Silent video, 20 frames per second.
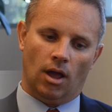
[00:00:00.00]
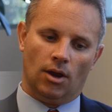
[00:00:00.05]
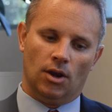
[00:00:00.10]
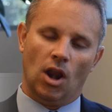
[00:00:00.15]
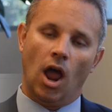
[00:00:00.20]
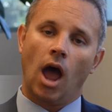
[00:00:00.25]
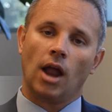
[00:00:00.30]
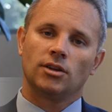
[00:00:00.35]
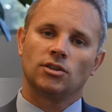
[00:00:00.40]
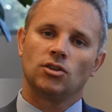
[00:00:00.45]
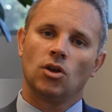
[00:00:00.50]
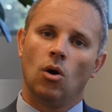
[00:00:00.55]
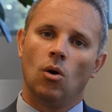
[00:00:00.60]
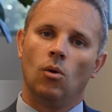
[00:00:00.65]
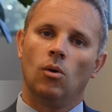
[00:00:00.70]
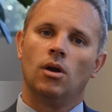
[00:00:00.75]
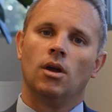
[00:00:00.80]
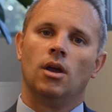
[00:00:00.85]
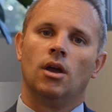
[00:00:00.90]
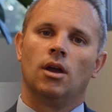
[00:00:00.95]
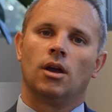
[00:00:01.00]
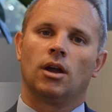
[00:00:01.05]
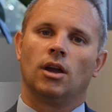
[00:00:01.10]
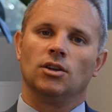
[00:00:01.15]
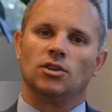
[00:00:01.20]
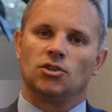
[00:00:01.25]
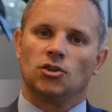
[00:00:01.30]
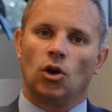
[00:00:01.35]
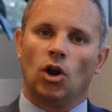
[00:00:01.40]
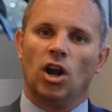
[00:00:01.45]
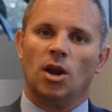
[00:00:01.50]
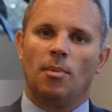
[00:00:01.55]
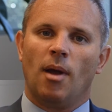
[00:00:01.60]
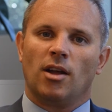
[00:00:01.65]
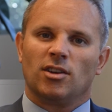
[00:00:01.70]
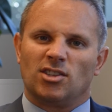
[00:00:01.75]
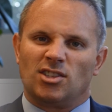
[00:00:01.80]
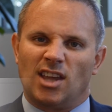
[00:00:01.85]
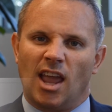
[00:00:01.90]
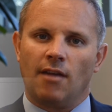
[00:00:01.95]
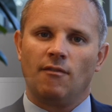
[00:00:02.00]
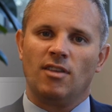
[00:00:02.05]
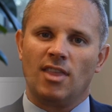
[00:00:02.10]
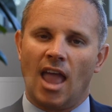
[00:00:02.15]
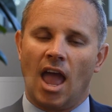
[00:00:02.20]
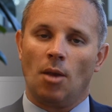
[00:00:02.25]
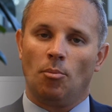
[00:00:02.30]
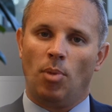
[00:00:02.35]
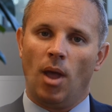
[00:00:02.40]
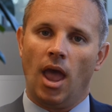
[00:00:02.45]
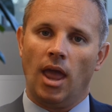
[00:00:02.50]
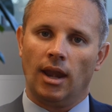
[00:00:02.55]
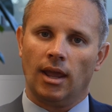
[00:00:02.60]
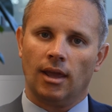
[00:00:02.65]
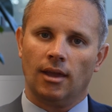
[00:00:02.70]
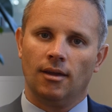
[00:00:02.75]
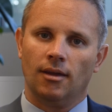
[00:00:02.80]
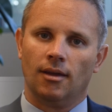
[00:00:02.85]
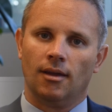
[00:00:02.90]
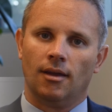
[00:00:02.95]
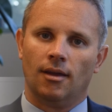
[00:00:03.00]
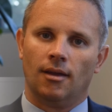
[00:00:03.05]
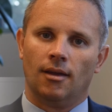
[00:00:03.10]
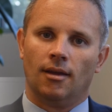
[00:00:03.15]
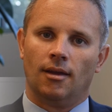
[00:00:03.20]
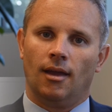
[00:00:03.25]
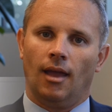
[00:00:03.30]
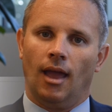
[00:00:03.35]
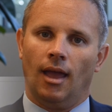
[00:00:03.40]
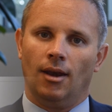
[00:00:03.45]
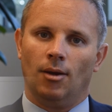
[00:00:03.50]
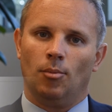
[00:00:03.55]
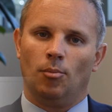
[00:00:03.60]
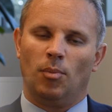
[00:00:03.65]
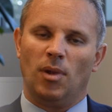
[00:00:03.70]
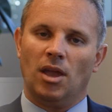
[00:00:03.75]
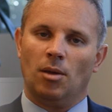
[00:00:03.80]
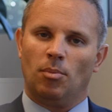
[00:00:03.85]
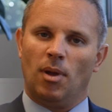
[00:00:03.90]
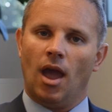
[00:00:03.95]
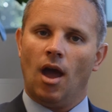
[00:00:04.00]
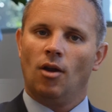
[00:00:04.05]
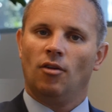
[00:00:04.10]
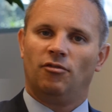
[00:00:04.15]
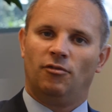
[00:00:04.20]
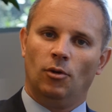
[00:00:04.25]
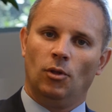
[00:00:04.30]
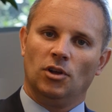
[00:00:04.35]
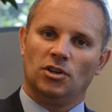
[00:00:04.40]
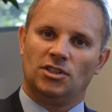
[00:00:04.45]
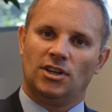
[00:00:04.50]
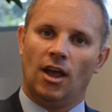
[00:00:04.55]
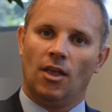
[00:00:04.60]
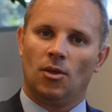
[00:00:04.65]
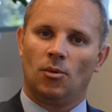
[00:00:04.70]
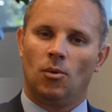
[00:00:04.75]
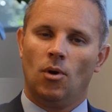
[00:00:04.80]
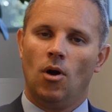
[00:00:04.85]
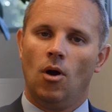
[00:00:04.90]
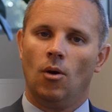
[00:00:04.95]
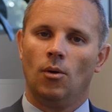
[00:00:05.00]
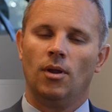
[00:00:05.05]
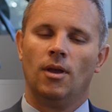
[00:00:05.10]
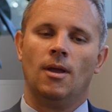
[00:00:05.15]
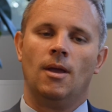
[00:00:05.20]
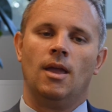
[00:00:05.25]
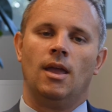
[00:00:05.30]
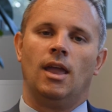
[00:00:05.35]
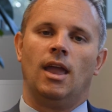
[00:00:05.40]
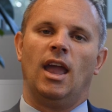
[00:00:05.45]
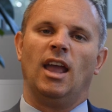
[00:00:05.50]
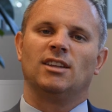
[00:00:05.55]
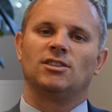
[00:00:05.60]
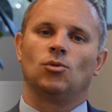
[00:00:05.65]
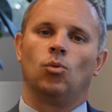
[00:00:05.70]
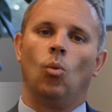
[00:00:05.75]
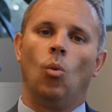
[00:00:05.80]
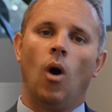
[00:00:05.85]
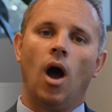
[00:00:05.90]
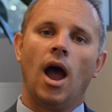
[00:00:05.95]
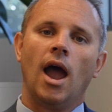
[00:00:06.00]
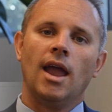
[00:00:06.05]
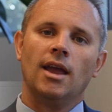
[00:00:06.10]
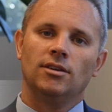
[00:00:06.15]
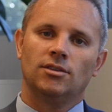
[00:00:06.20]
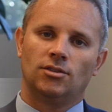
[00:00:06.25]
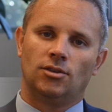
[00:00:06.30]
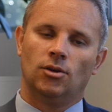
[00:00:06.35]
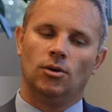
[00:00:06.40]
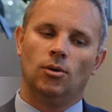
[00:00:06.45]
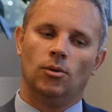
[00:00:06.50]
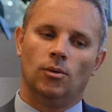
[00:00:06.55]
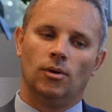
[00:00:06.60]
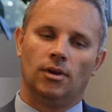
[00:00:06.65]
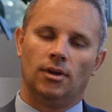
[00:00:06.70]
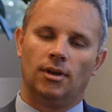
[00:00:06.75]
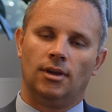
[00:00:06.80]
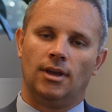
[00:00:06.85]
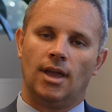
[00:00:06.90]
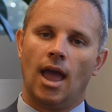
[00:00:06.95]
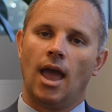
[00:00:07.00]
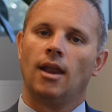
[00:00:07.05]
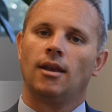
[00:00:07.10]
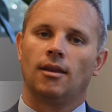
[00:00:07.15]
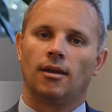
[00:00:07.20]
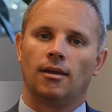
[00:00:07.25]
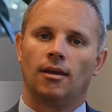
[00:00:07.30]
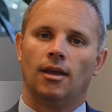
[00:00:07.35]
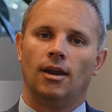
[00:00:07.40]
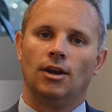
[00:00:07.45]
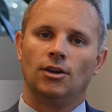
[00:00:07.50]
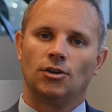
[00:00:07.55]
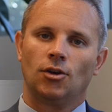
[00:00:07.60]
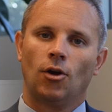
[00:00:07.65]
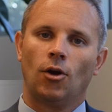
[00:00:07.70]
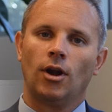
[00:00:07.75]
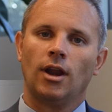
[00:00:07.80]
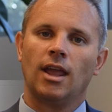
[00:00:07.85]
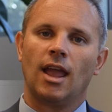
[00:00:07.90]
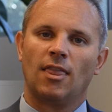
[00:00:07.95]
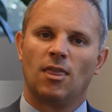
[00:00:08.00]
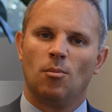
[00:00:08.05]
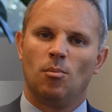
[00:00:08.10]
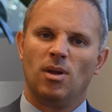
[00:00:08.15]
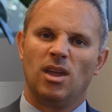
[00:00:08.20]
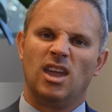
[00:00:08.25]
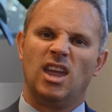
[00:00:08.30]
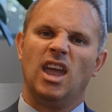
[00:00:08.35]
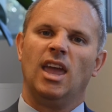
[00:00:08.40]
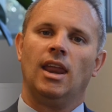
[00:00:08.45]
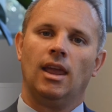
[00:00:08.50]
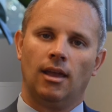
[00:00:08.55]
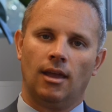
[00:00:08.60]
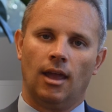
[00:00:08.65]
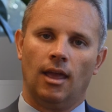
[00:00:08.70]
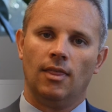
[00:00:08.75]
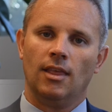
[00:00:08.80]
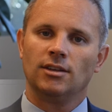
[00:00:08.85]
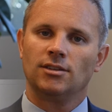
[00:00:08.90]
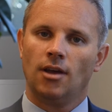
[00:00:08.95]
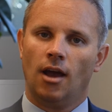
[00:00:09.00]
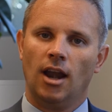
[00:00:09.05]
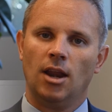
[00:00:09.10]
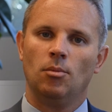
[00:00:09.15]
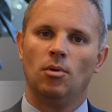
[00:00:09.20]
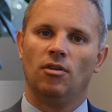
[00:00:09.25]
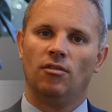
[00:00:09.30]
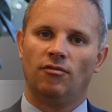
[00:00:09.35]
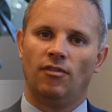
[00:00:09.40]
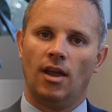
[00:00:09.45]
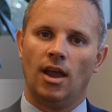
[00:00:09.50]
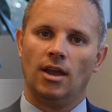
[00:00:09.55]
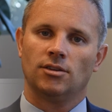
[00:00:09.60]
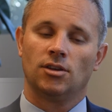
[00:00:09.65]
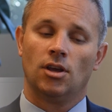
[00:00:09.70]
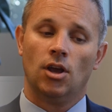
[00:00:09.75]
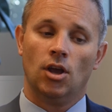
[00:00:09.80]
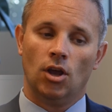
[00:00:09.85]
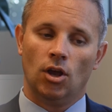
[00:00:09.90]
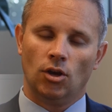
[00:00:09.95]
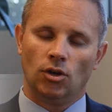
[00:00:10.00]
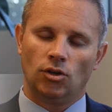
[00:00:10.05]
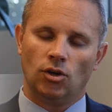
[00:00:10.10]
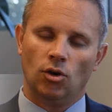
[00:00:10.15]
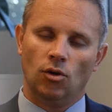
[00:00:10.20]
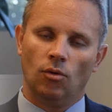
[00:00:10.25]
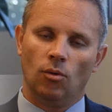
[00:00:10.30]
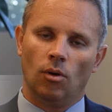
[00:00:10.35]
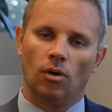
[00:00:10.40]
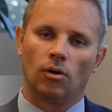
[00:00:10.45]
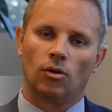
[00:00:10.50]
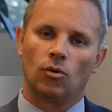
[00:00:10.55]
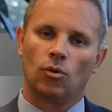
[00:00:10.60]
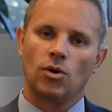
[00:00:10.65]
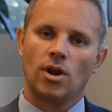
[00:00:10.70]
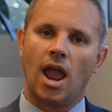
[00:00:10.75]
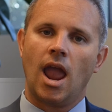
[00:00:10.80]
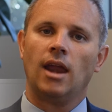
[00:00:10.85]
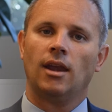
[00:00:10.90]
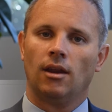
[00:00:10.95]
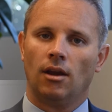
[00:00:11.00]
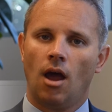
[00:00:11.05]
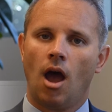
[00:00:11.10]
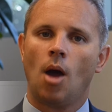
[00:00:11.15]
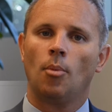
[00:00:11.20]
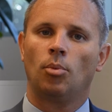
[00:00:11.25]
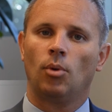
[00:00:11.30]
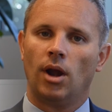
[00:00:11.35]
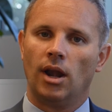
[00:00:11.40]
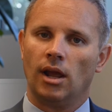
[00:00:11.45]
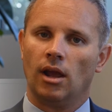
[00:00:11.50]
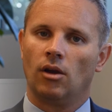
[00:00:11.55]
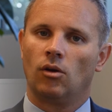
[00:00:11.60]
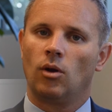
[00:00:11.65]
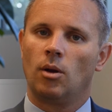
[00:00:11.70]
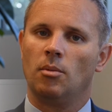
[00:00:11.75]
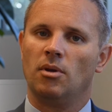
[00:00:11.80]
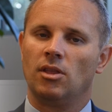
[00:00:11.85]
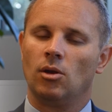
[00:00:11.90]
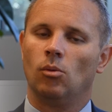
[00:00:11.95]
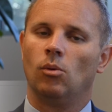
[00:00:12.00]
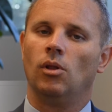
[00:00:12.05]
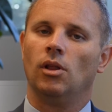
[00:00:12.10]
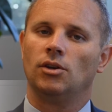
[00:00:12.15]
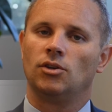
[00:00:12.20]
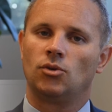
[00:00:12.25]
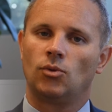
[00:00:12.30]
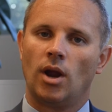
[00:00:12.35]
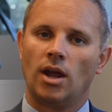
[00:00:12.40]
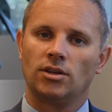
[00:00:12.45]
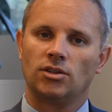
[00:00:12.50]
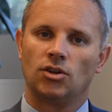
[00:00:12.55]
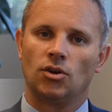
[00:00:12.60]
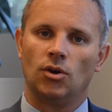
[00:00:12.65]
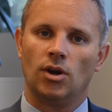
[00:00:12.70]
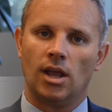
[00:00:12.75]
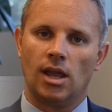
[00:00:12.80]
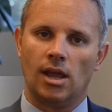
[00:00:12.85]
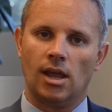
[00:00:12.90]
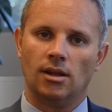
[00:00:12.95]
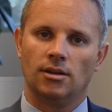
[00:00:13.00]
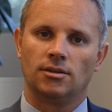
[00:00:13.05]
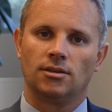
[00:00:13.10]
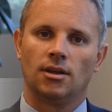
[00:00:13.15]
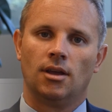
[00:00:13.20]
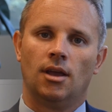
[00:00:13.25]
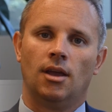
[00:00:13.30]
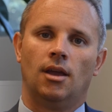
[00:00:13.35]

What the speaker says: not so concerned about saving that penny and being pound foolish down the road, it's wise to get an attorney at the beginning in this honeymoon phase to create an operating agreement that will address your needs,